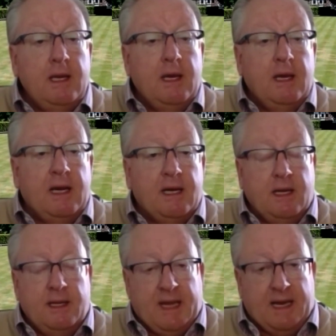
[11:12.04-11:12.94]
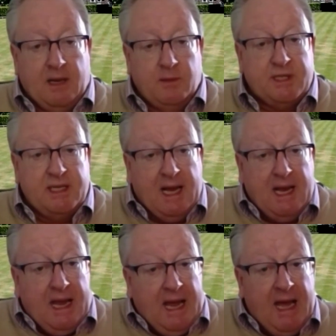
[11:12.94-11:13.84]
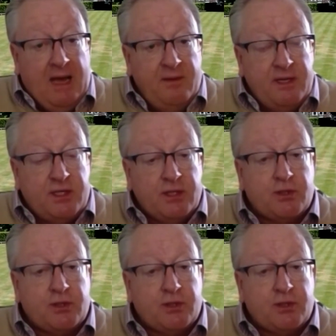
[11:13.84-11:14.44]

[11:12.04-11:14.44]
That helps to get air into the